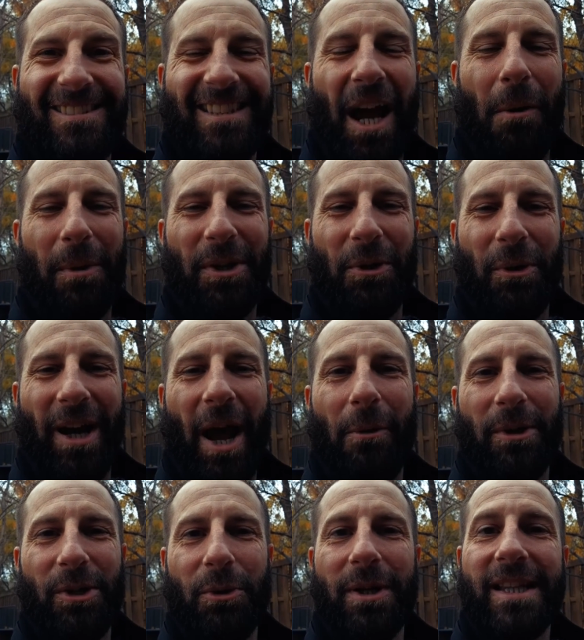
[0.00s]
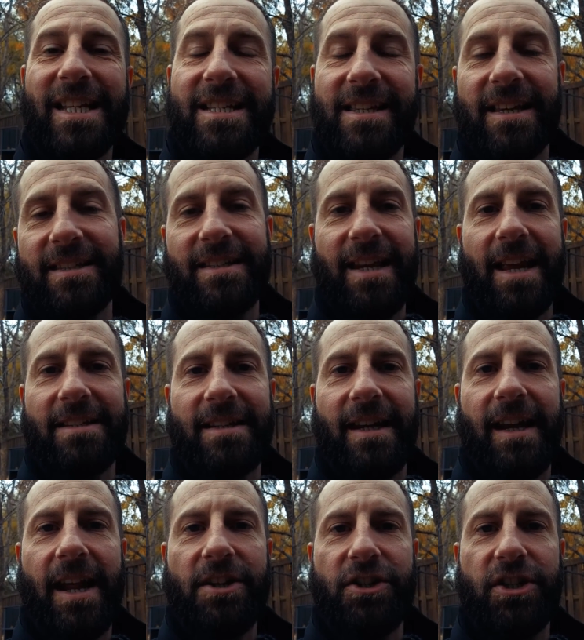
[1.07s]
How we doing? How we doing? This is
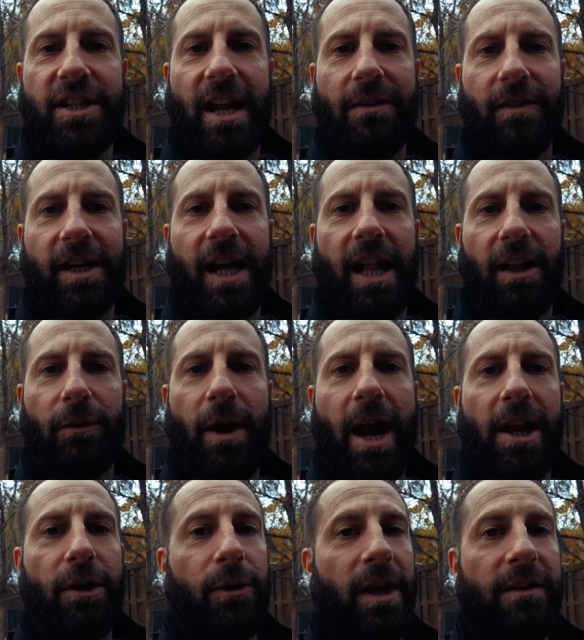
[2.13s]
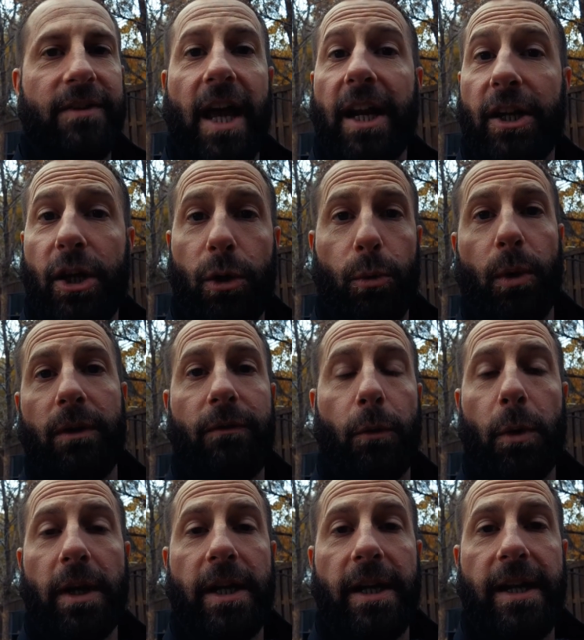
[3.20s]
Destination Denver, Colorado, and I've got a good one
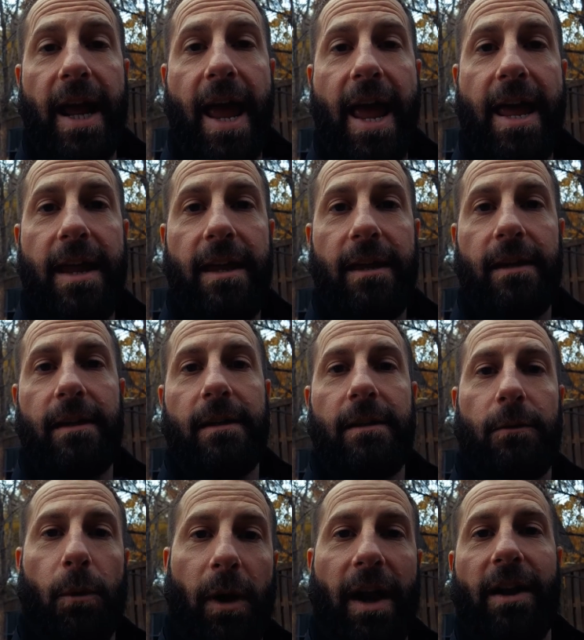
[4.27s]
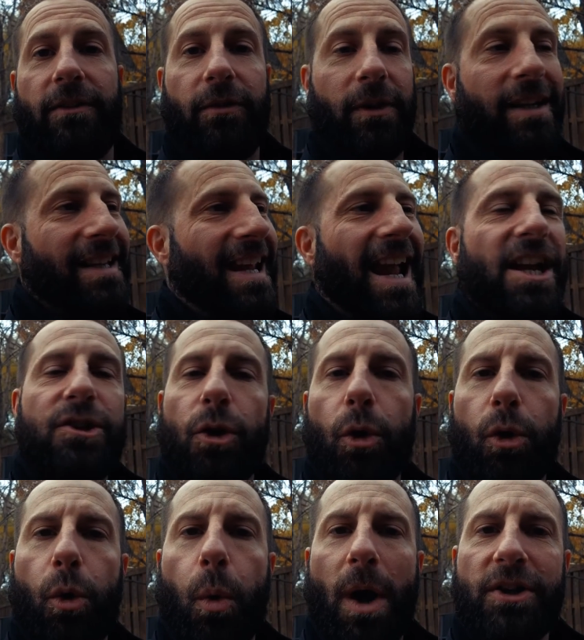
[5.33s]
for you today. We're answering the
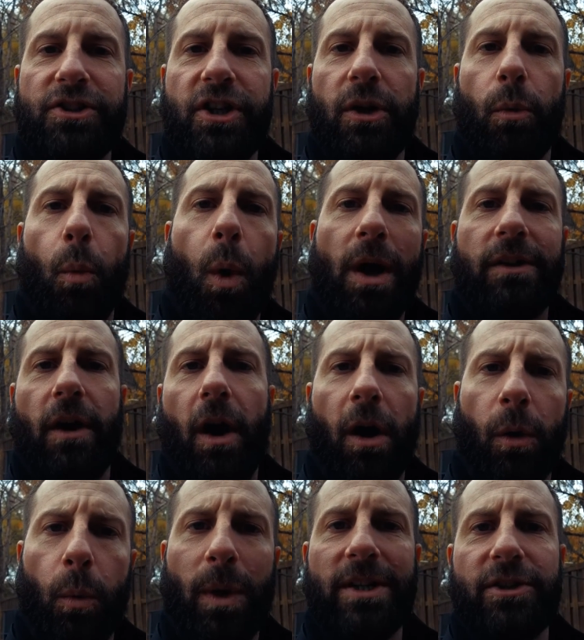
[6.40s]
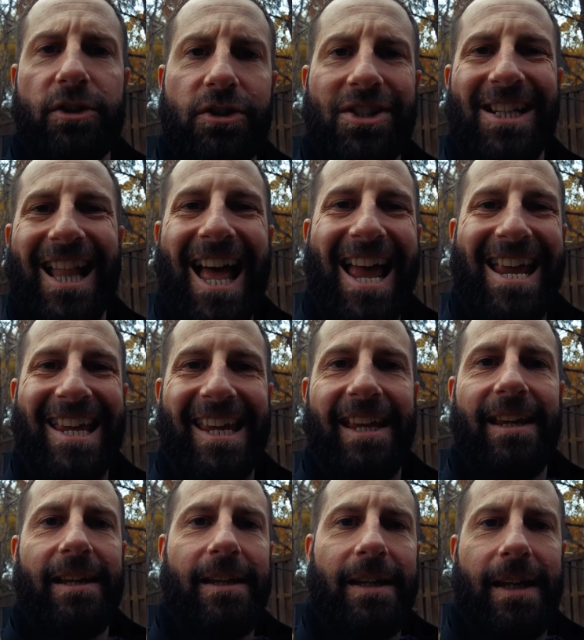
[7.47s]
age-old question, what are winters like
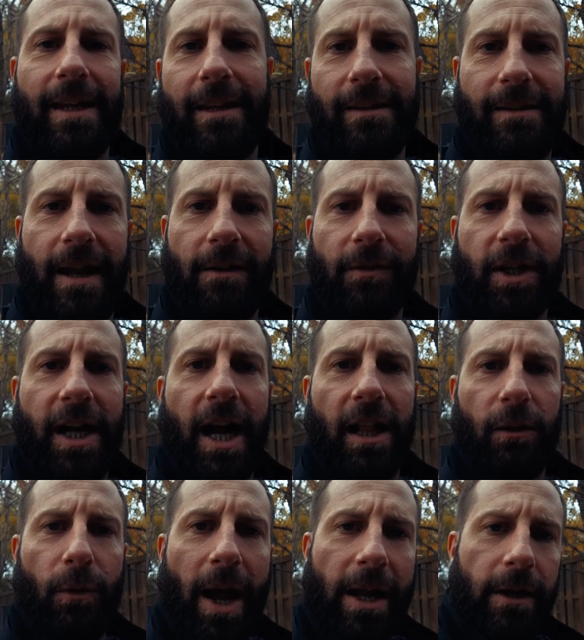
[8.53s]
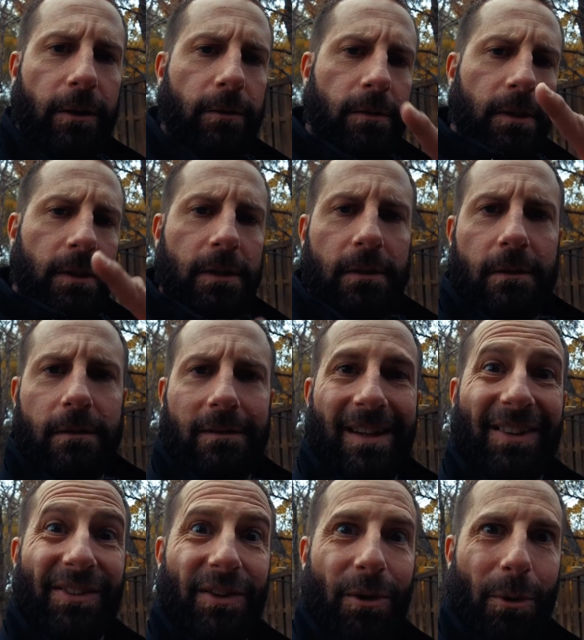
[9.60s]
in Denver, Colorado?
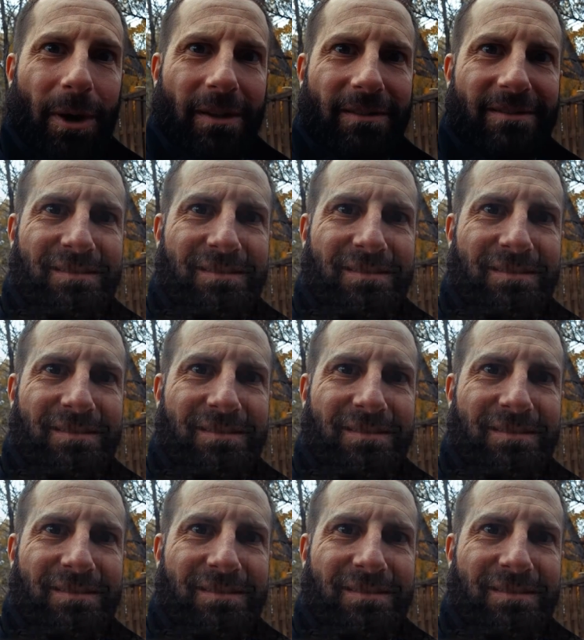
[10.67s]
Let's do it.